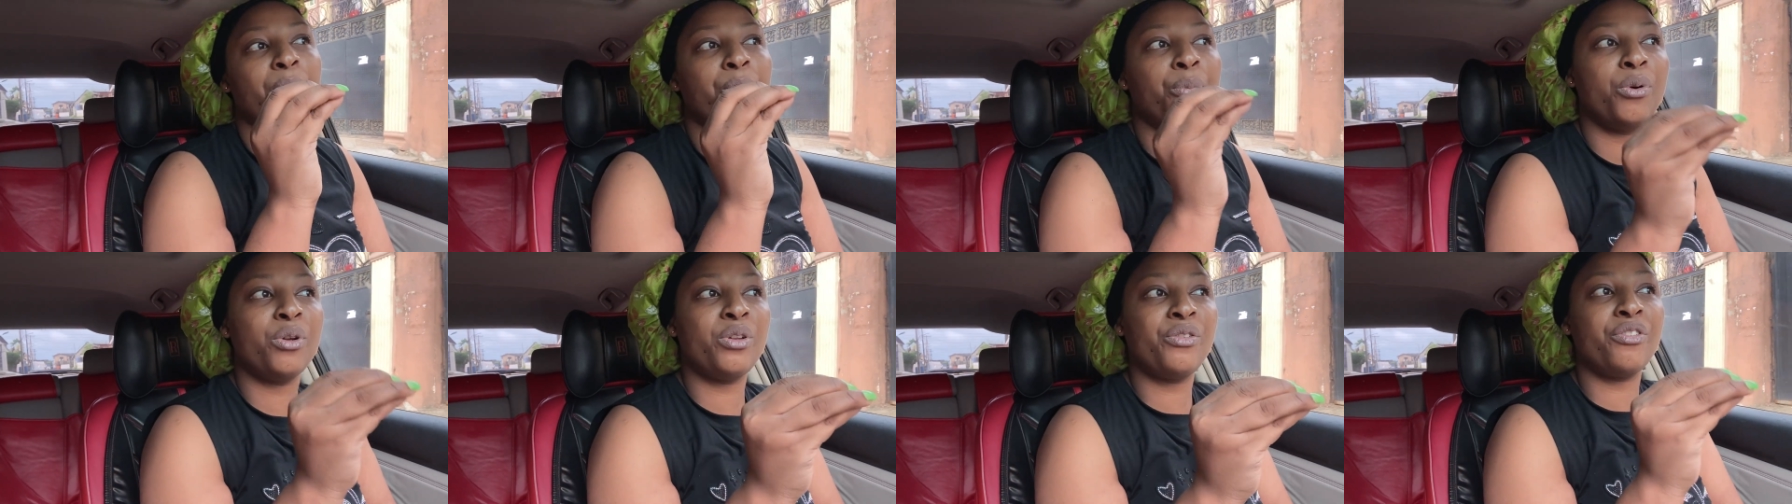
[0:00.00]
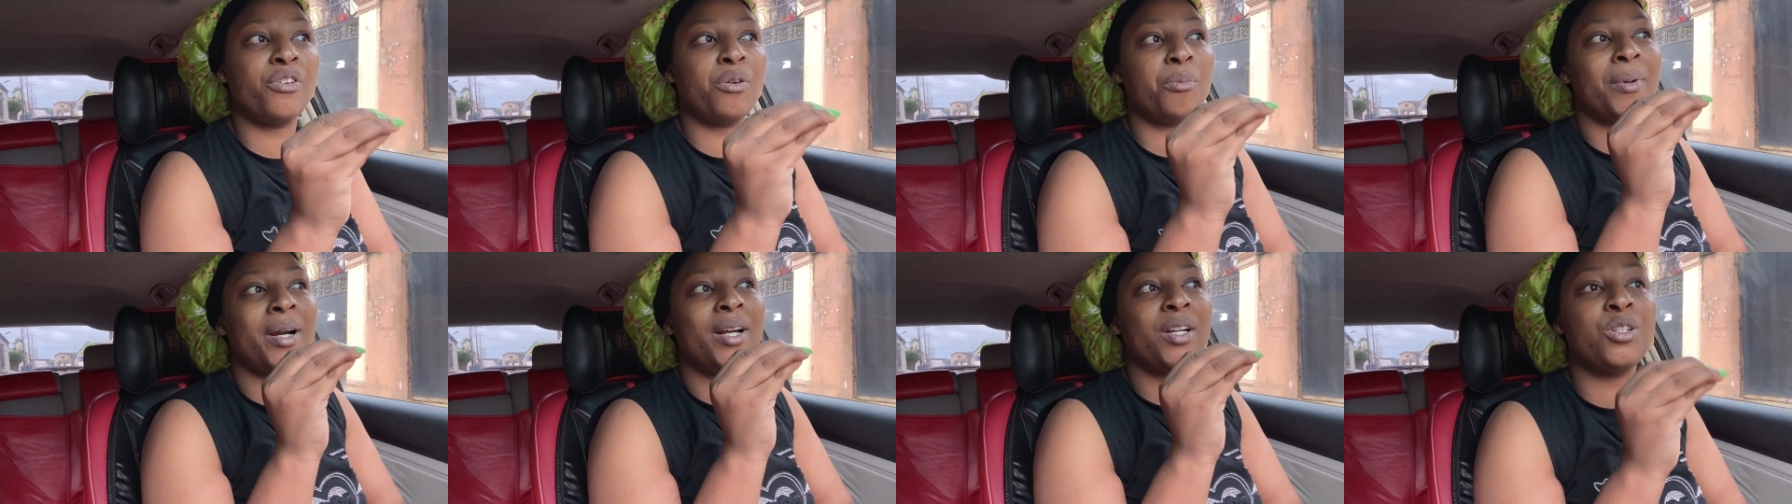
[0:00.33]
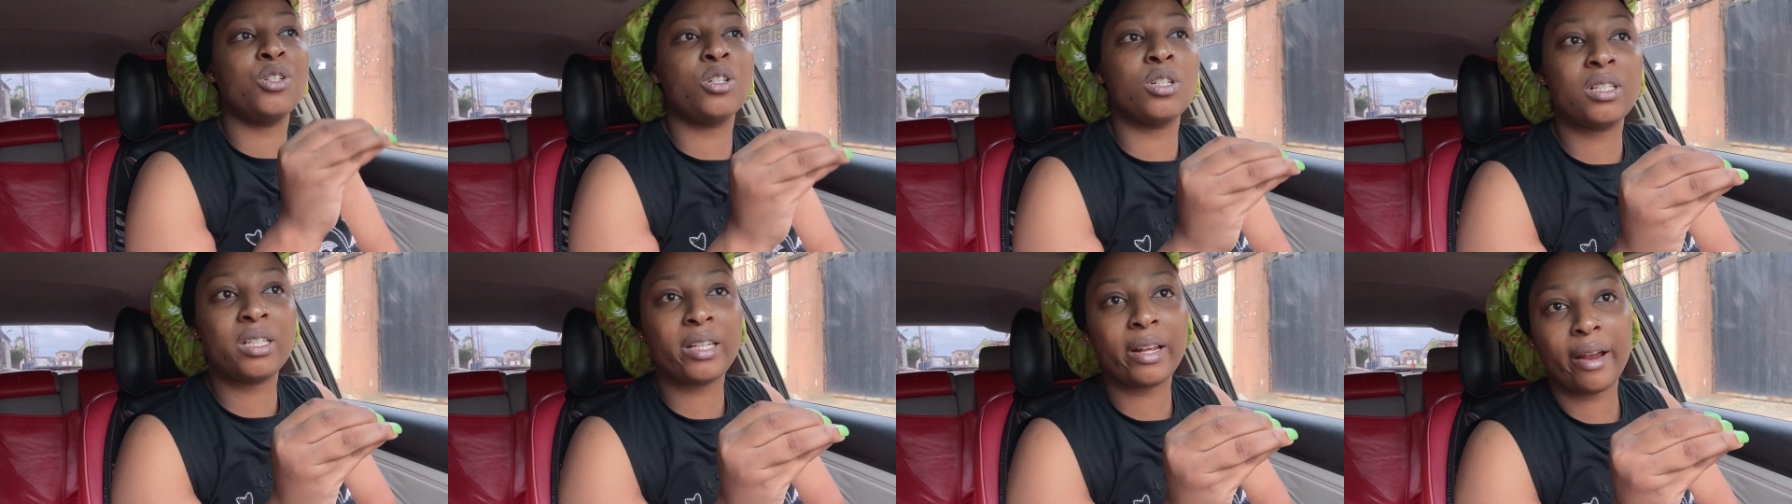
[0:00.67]
both for my
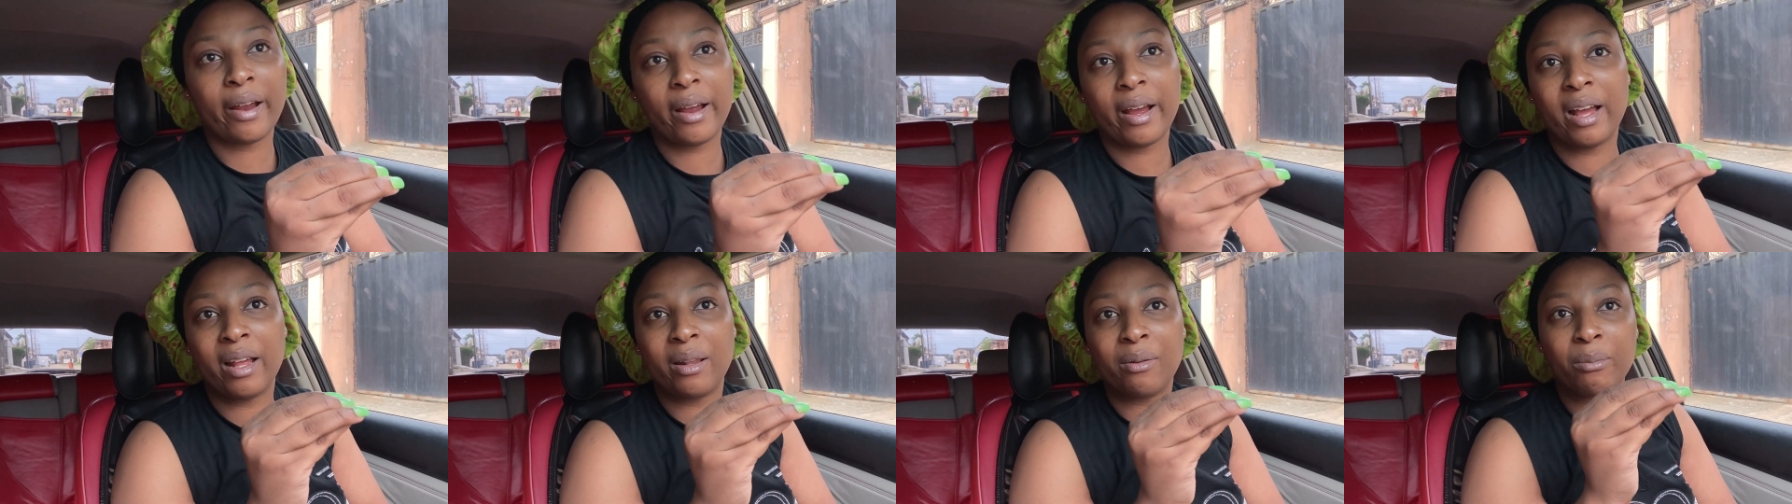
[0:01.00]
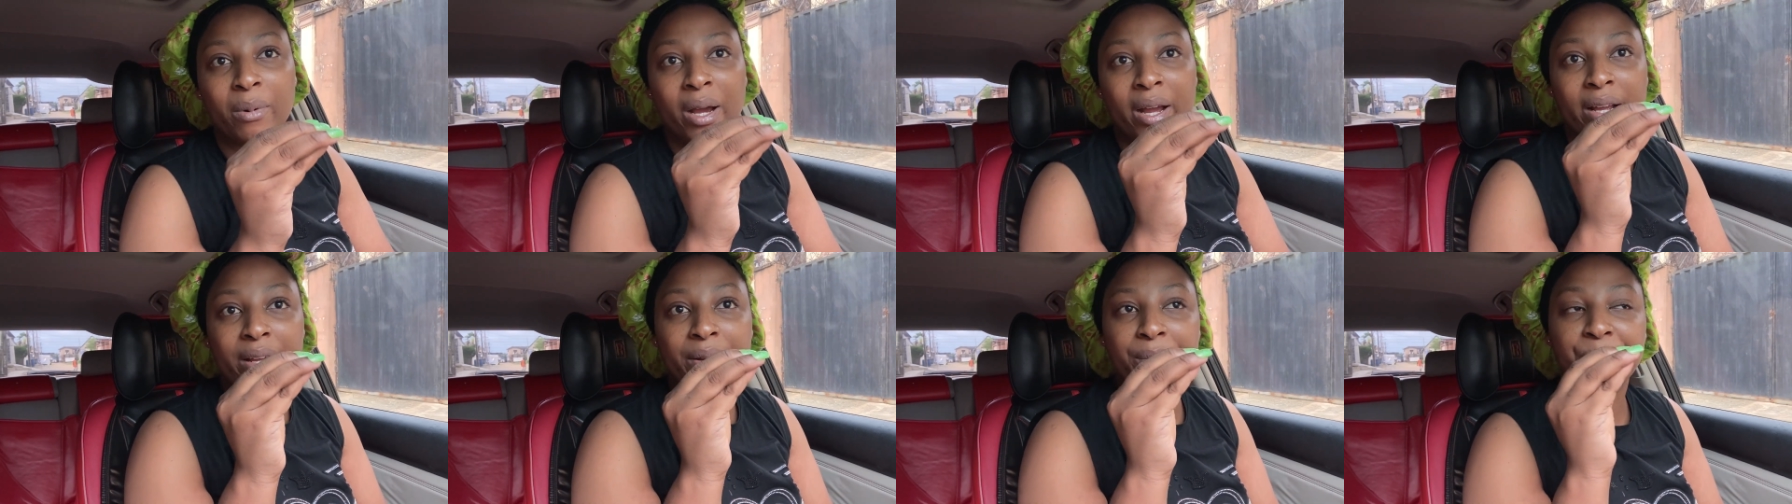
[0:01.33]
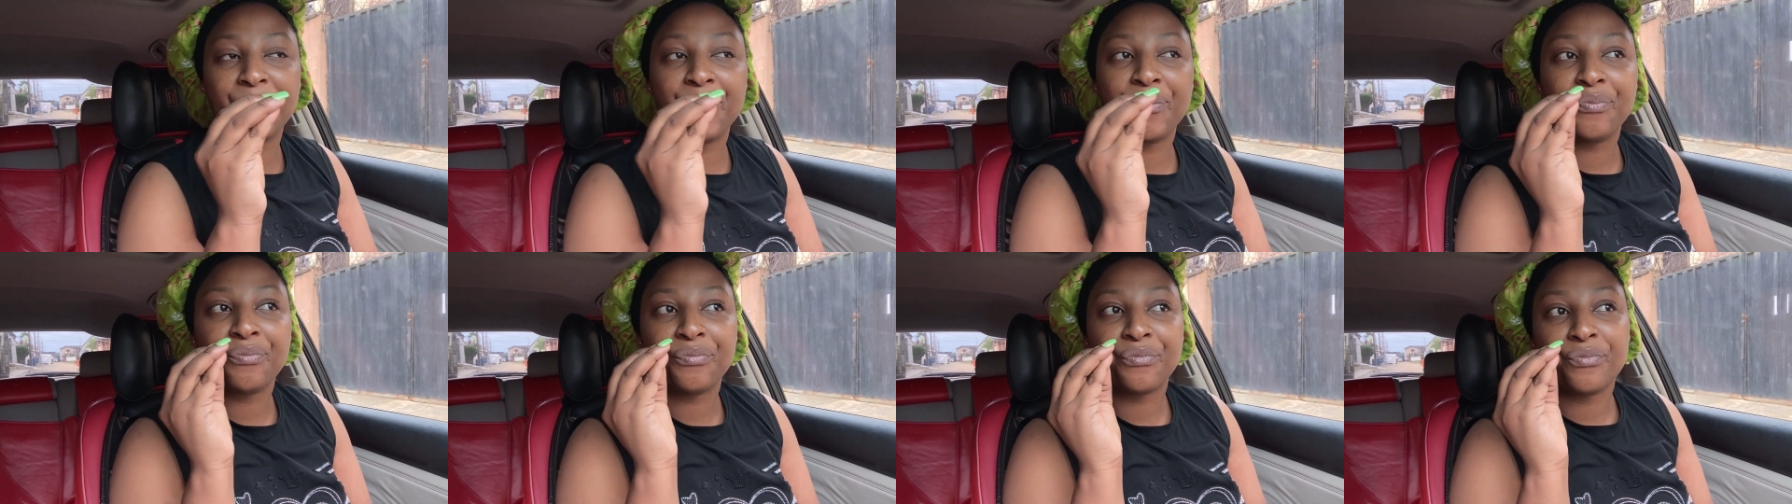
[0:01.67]
daughter and my
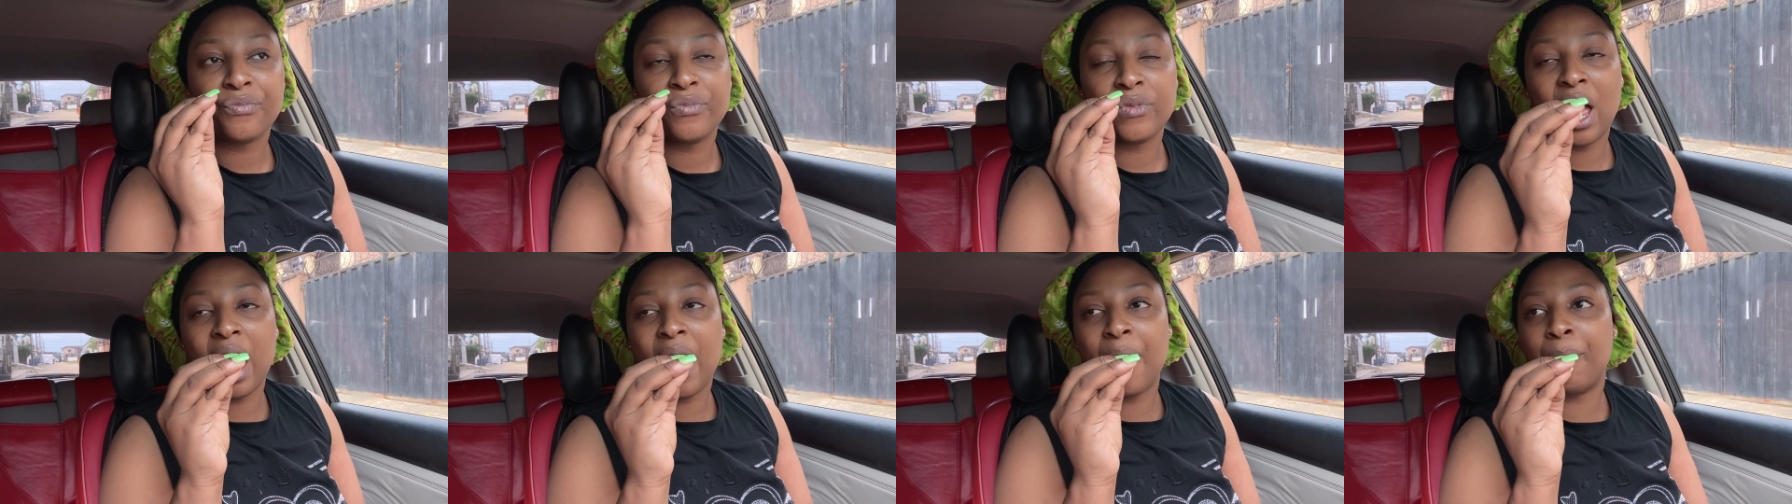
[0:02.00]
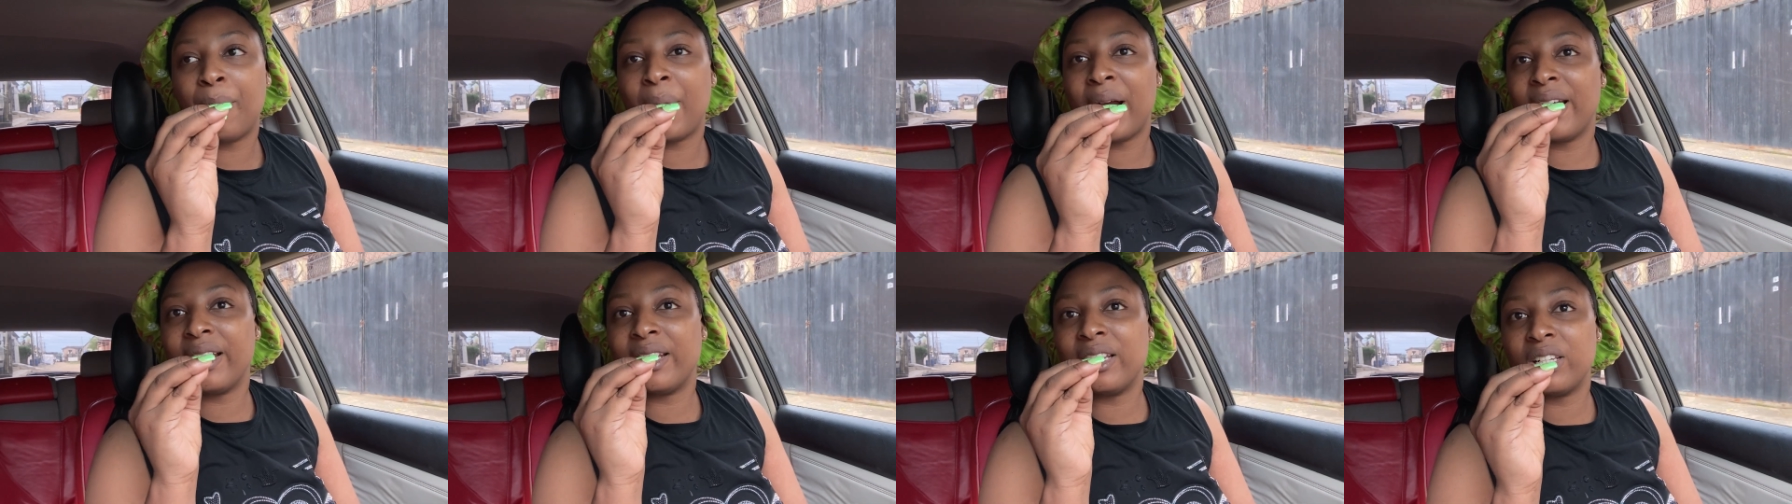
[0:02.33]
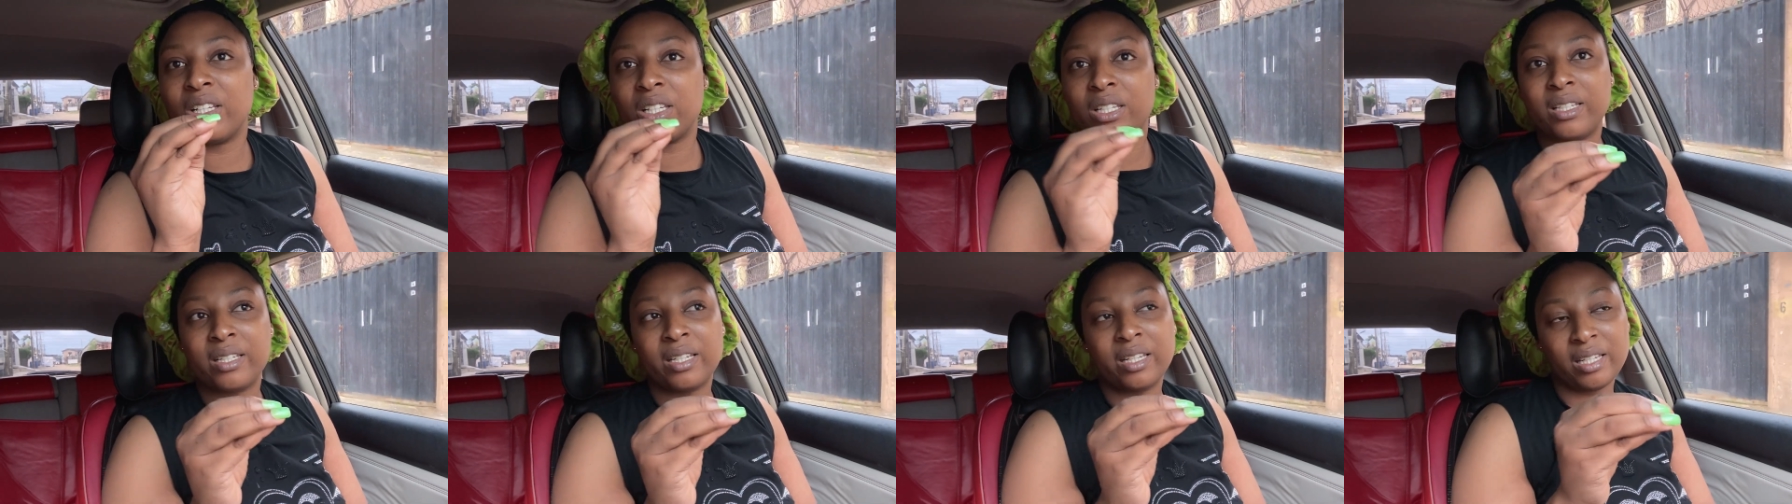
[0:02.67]
and my
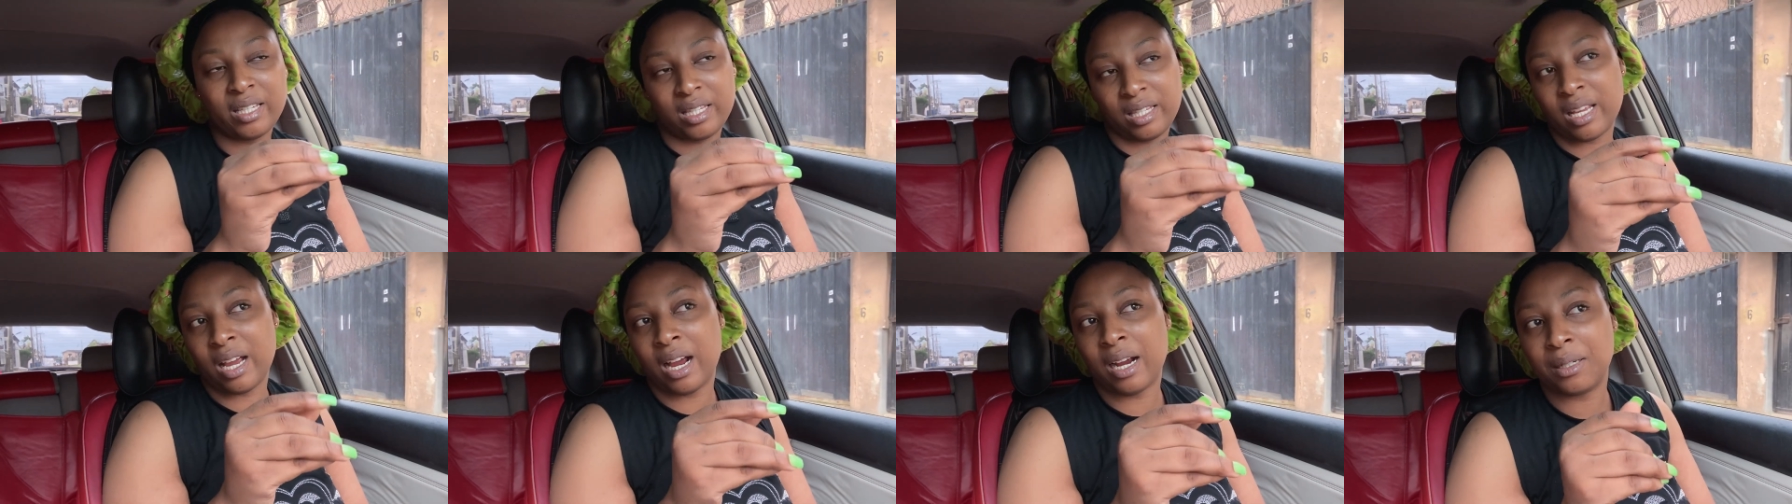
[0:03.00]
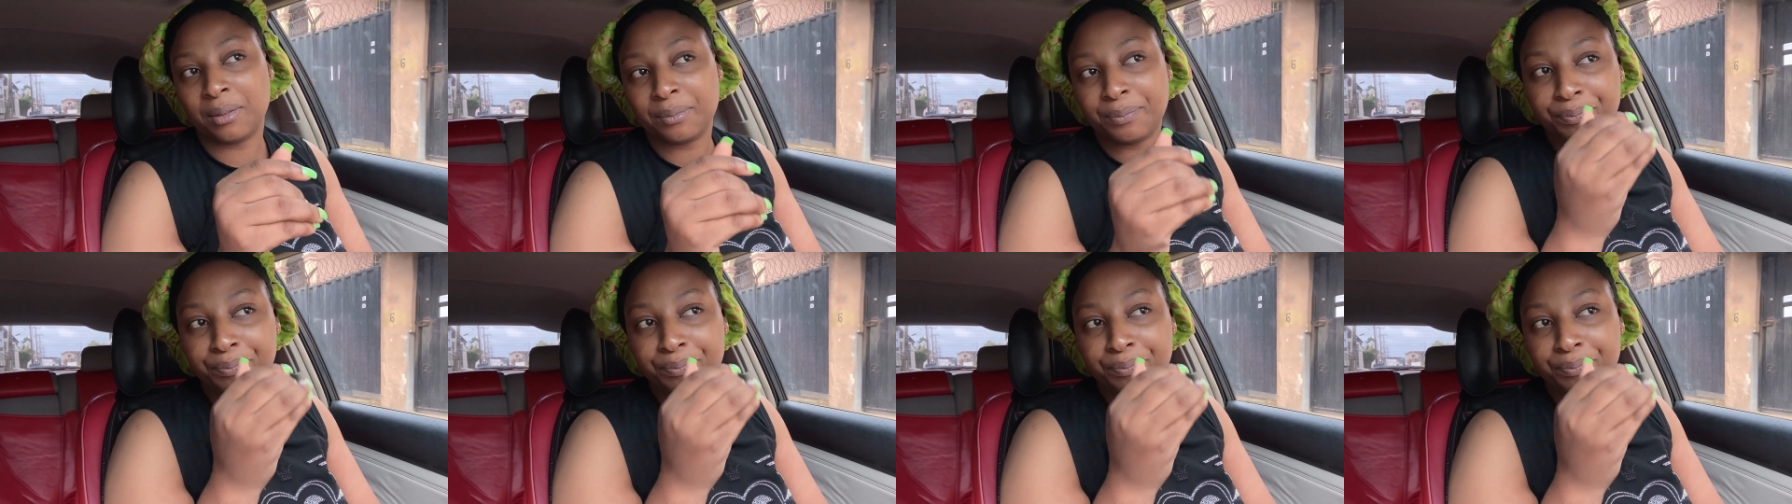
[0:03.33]
sister